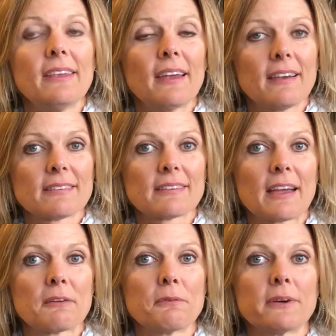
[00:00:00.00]
Yes,
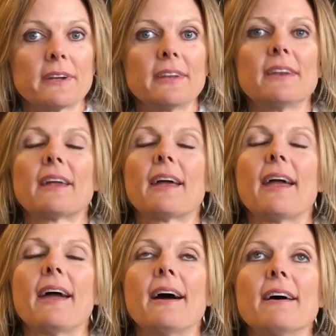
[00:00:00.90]
I would, and I
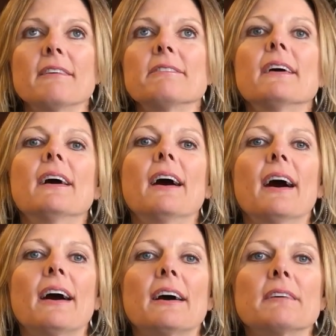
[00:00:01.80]
have.
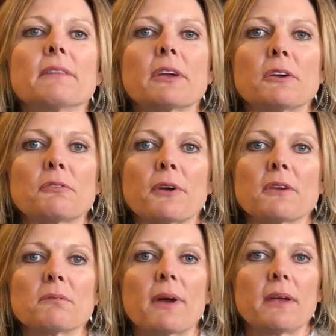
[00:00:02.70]
A good
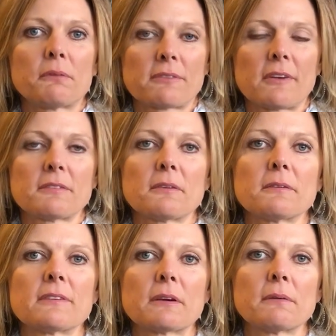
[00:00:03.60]
friend of mine was also
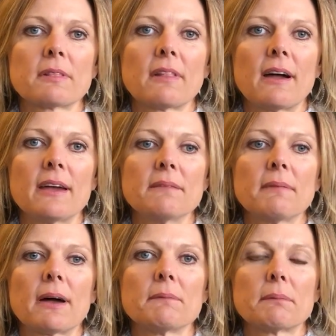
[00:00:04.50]
sick with
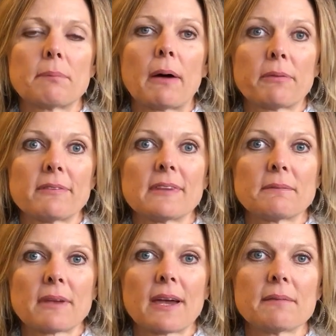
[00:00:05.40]
Lyme about the
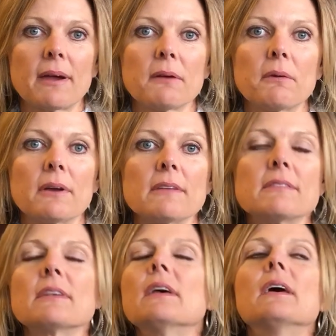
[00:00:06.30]
same time I
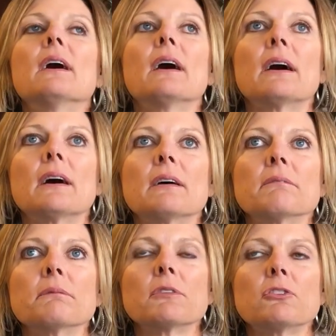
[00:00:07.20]
was.
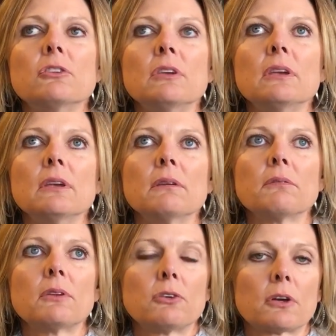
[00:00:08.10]
She
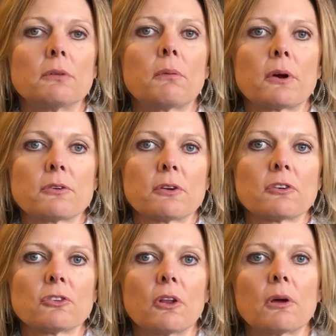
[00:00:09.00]
took a more
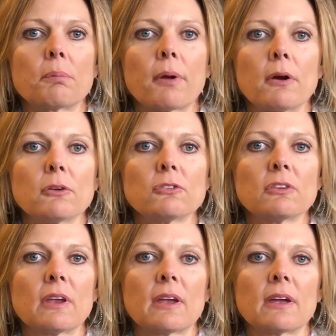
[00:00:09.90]
traditional approach
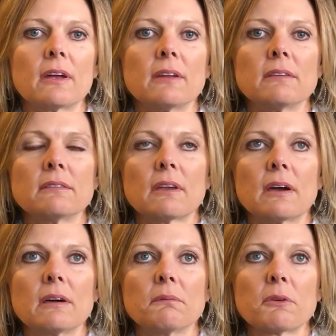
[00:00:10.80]
and
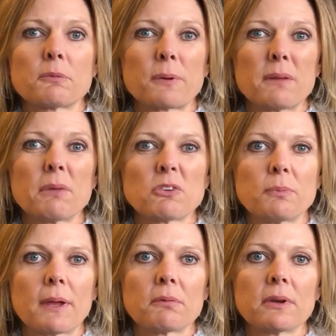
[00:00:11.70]
was pretty much
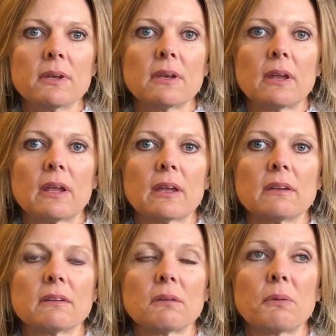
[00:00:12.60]
bedridden
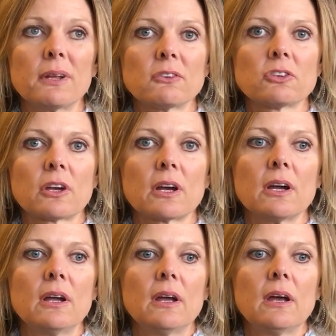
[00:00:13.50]
and in a wheelchair